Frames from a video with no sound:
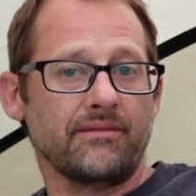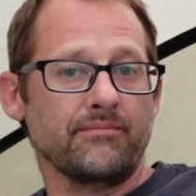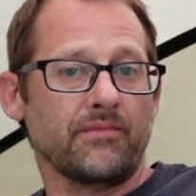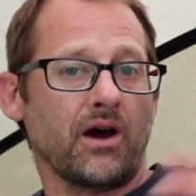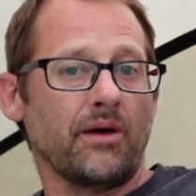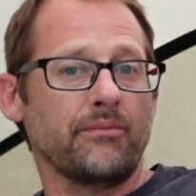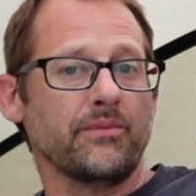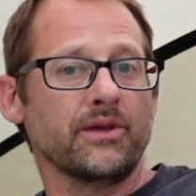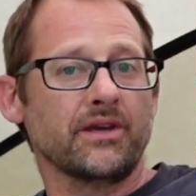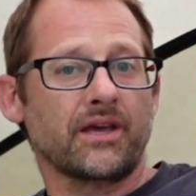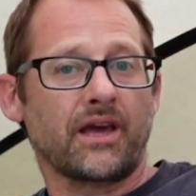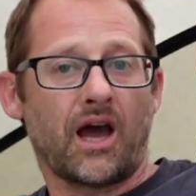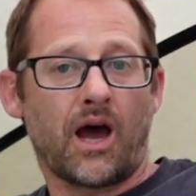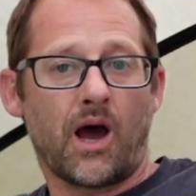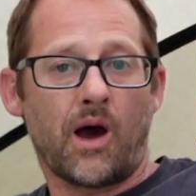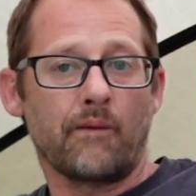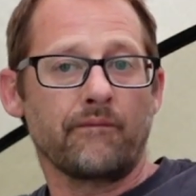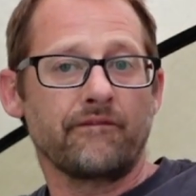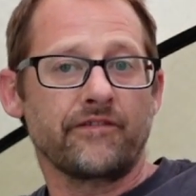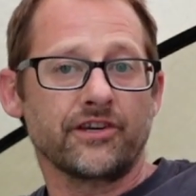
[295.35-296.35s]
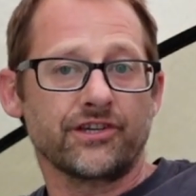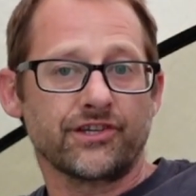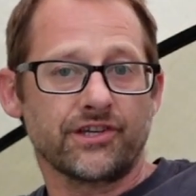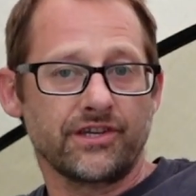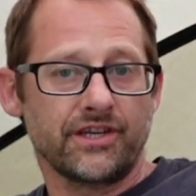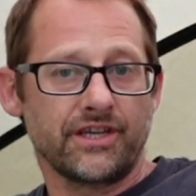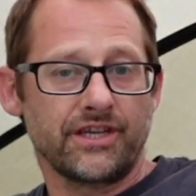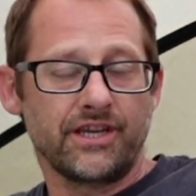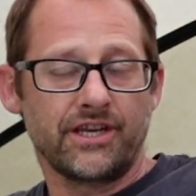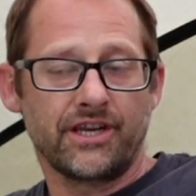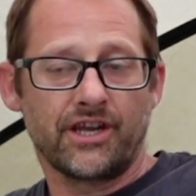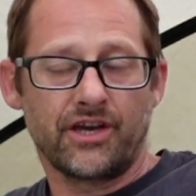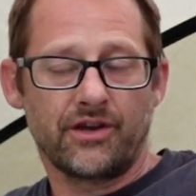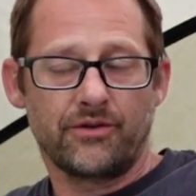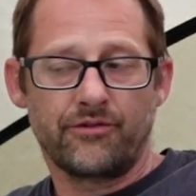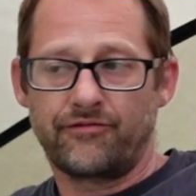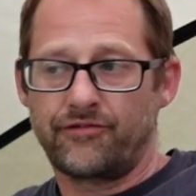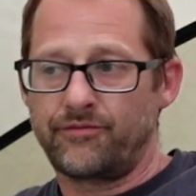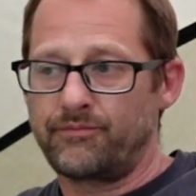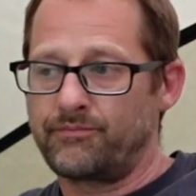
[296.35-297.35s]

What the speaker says: It might be carp fishing, you know,